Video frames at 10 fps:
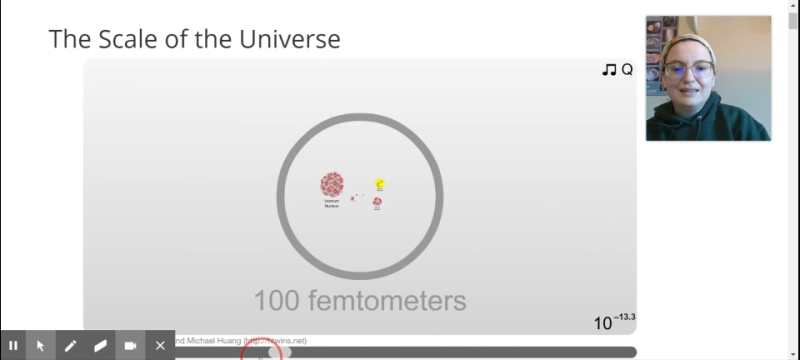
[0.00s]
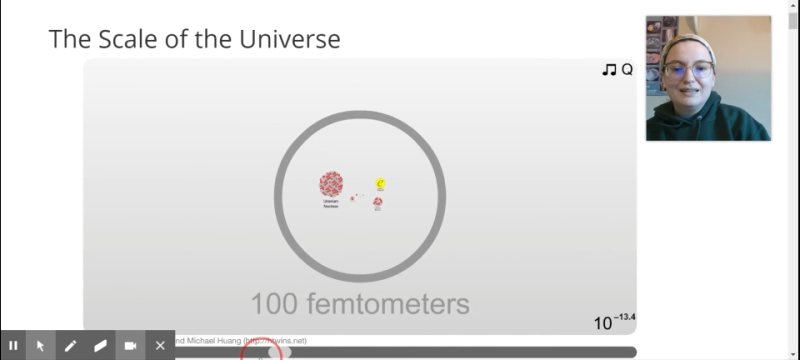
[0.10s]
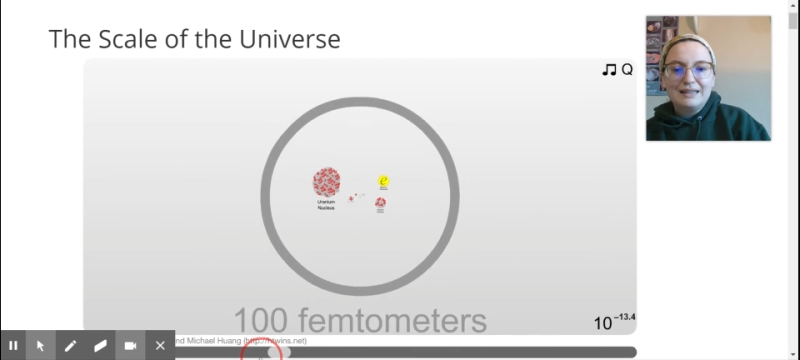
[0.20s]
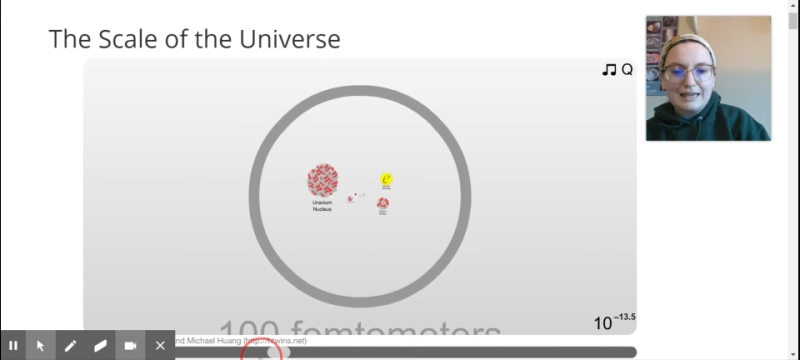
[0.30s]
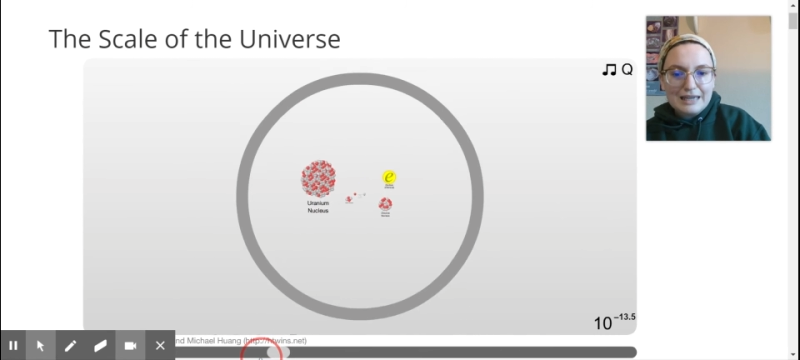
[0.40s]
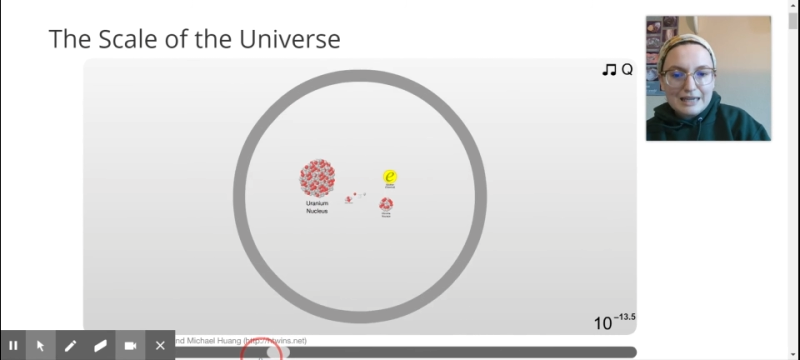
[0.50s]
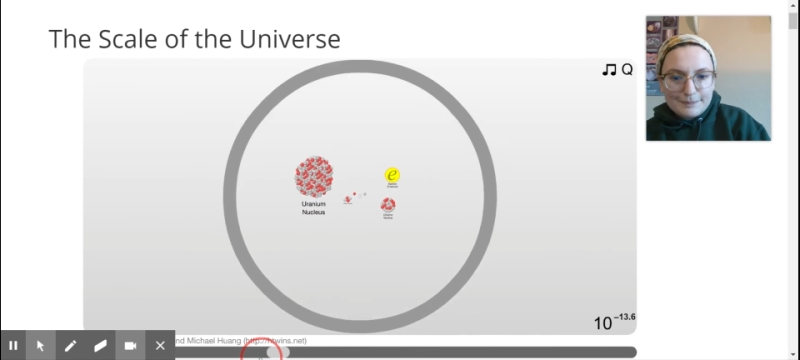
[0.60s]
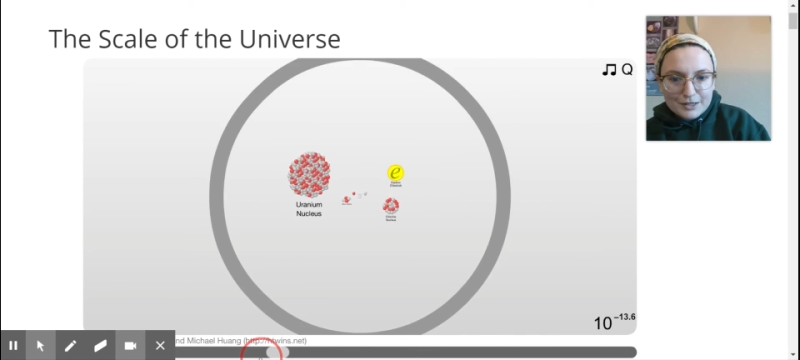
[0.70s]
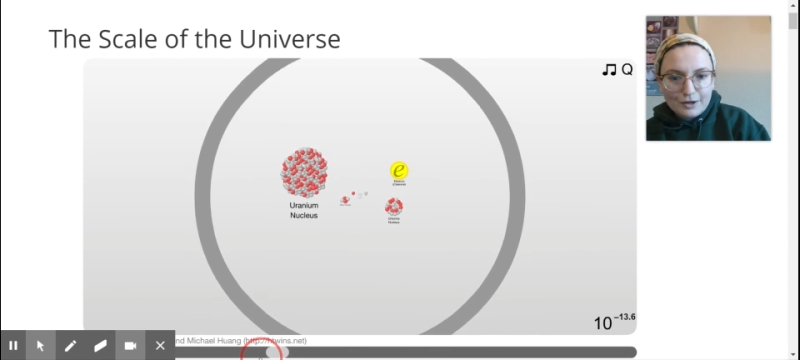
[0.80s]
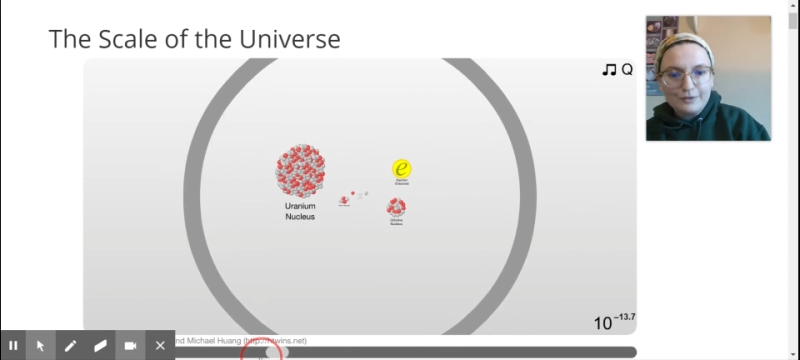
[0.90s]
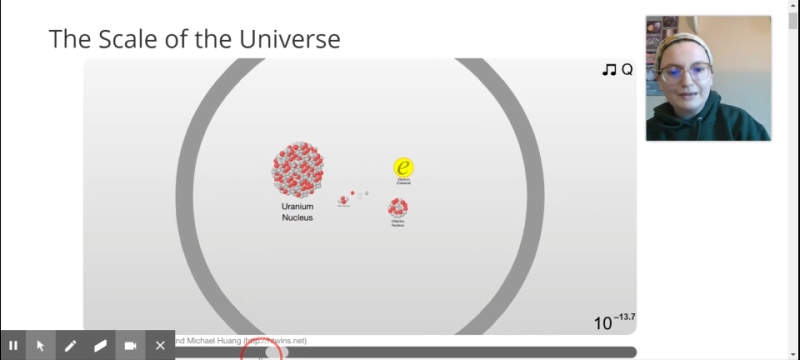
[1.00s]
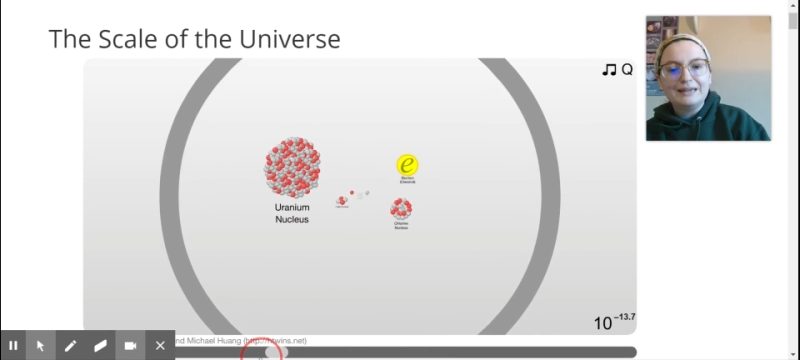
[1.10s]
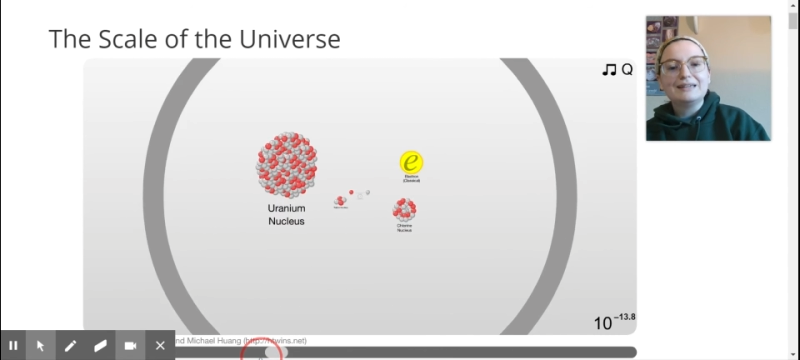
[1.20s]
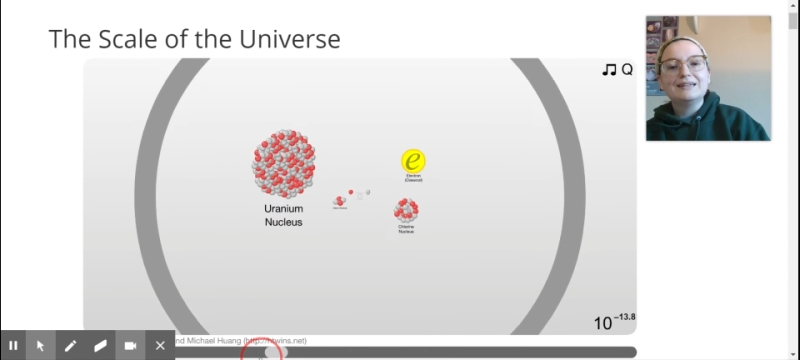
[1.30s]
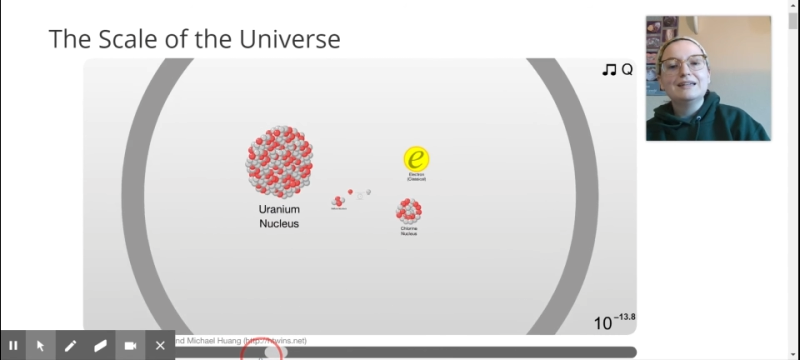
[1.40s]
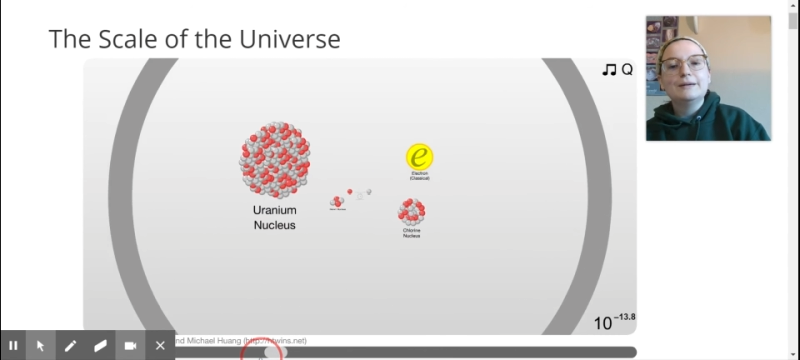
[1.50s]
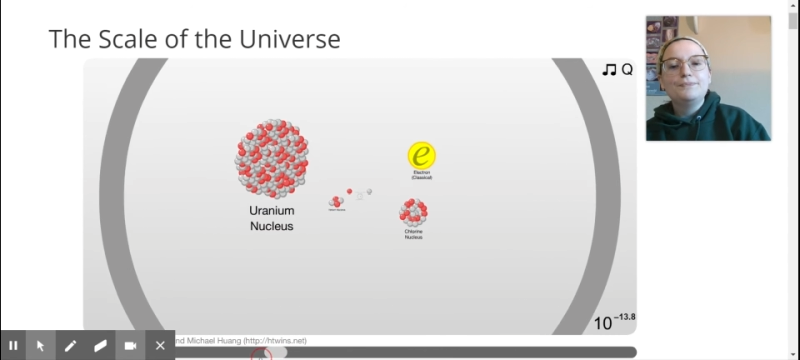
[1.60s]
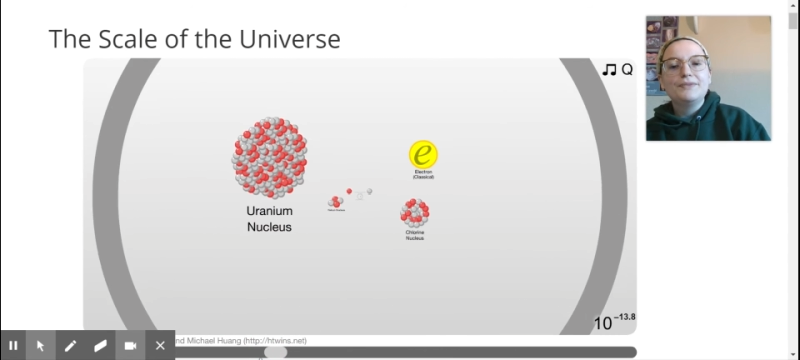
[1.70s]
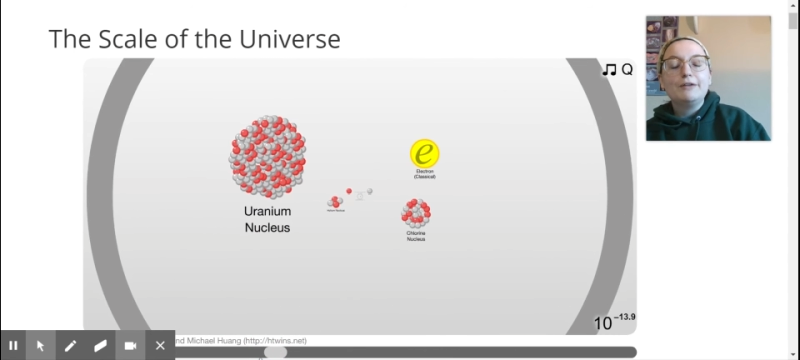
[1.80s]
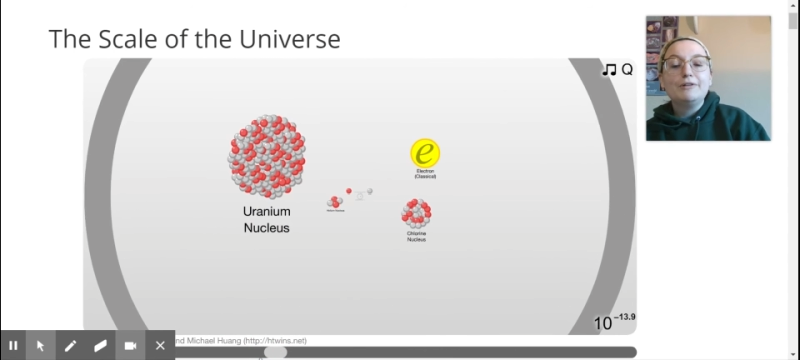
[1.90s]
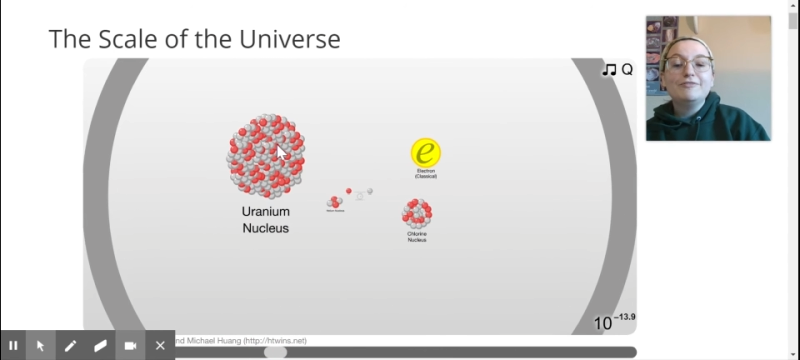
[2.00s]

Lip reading: keep going, and we